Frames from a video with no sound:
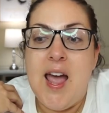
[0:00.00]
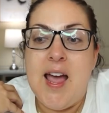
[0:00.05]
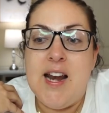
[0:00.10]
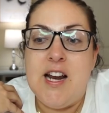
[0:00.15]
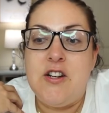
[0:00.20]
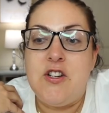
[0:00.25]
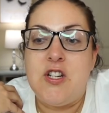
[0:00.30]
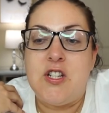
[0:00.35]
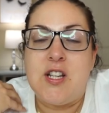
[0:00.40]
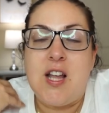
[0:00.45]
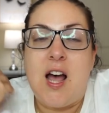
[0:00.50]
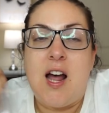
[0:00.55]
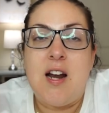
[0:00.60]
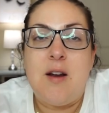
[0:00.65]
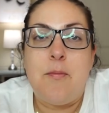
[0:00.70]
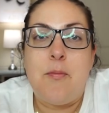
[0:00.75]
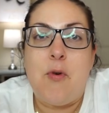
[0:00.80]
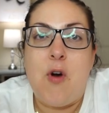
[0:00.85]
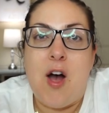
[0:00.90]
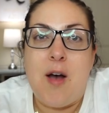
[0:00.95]
And it just
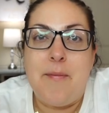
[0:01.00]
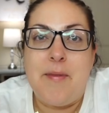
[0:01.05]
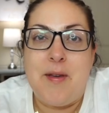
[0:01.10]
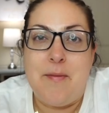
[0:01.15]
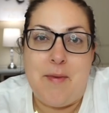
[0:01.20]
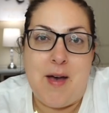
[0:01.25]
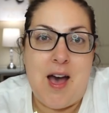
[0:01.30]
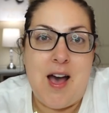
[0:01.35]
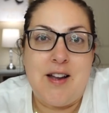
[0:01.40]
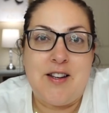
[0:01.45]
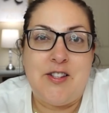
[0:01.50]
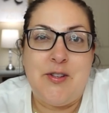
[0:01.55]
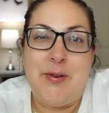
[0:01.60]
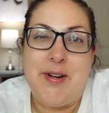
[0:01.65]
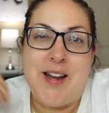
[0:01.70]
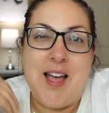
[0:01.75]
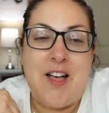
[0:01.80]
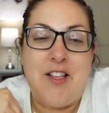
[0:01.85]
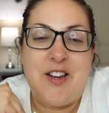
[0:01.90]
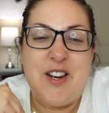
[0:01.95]
kind of brought me back to
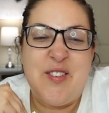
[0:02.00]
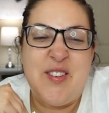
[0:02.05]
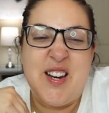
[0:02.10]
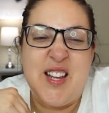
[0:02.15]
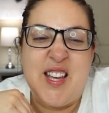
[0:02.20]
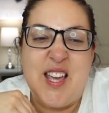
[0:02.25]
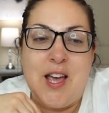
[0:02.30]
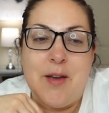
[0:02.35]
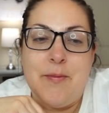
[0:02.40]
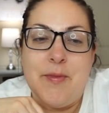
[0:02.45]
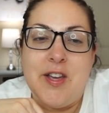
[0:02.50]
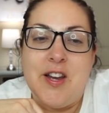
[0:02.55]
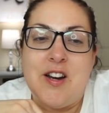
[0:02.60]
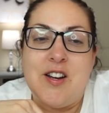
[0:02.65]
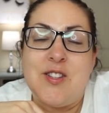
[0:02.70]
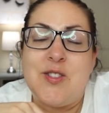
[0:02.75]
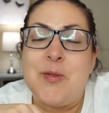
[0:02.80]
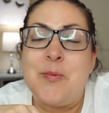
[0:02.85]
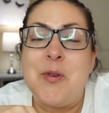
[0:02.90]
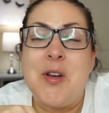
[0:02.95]
reality when I came
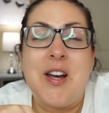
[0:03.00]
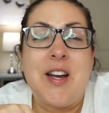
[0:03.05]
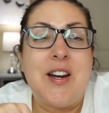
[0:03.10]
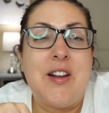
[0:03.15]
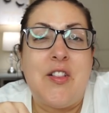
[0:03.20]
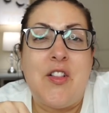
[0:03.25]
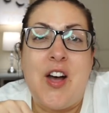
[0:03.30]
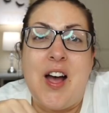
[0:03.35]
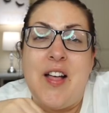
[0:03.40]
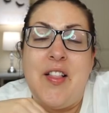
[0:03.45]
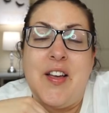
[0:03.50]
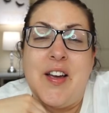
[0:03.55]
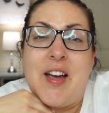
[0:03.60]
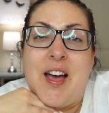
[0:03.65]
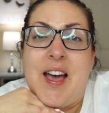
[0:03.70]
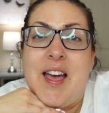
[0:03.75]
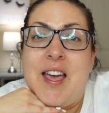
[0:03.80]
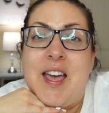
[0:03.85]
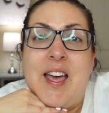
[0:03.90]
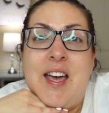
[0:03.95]
here. So I'm not gonna lie, like
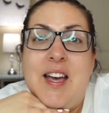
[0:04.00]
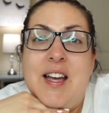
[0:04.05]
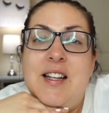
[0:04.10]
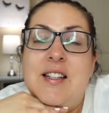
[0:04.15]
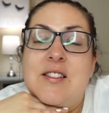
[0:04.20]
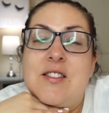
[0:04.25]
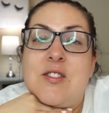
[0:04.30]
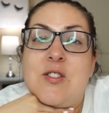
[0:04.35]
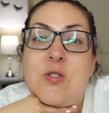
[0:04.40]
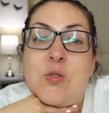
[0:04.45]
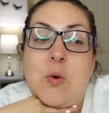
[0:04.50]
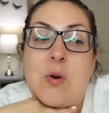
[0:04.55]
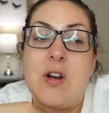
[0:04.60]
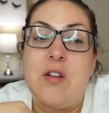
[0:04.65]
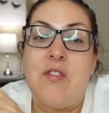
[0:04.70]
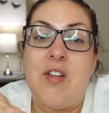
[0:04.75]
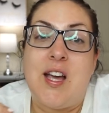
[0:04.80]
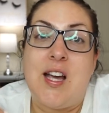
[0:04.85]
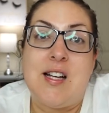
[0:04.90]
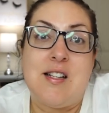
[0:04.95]
I hit sort
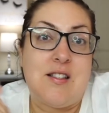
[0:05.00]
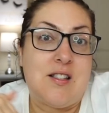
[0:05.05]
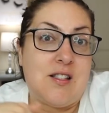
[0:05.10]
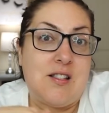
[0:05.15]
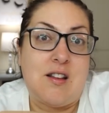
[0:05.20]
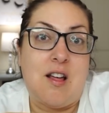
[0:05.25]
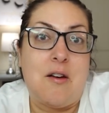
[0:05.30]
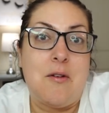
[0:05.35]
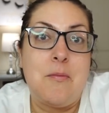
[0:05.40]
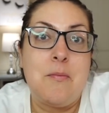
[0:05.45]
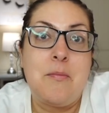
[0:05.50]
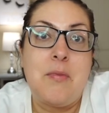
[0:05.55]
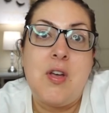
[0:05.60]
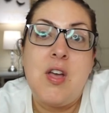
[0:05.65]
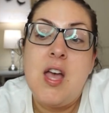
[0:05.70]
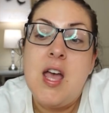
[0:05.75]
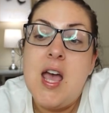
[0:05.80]
of like a slump